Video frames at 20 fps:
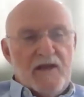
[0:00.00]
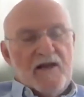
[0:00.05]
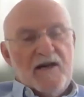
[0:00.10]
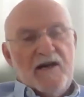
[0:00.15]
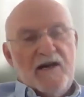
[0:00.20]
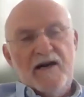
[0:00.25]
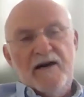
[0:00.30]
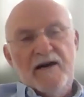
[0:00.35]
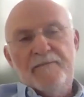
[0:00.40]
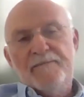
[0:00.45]

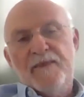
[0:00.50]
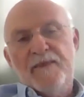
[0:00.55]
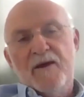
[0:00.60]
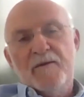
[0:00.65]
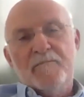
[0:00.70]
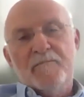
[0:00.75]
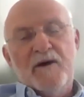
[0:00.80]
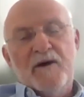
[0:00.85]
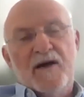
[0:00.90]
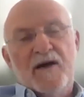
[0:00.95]

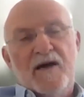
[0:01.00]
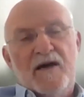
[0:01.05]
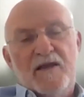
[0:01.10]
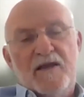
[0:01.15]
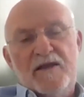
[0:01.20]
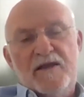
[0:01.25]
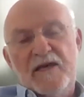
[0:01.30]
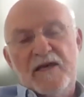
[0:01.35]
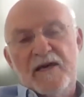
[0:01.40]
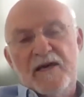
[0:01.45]

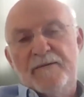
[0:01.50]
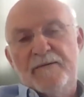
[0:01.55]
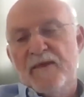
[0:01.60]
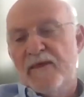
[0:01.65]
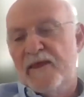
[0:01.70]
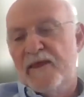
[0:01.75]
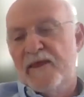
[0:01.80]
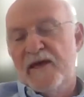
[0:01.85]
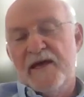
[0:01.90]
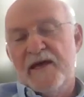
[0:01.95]

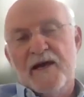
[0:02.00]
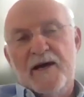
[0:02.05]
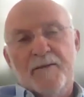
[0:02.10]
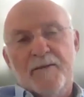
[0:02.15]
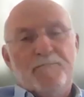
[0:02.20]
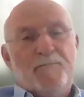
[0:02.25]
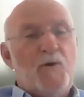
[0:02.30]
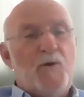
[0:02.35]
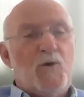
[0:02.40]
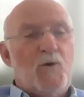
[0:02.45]
the
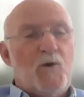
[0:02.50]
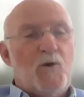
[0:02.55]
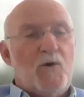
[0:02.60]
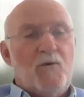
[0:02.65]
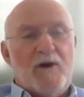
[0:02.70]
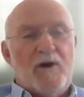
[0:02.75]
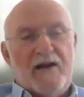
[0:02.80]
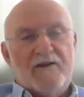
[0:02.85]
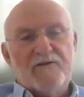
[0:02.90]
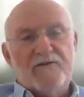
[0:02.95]
pool,
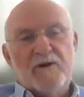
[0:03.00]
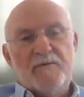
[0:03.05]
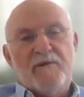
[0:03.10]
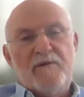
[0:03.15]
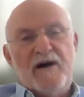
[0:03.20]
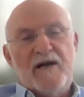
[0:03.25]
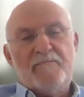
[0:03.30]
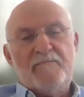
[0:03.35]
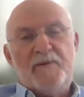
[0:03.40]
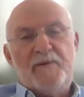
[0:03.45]
whatever it
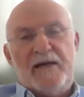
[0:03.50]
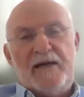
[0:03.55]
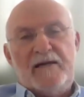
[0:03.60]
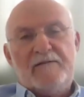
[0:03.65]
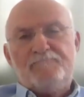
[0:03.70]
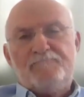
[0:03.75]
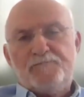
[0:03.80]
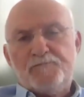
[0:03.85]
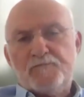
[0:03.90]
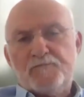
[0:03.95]
might be.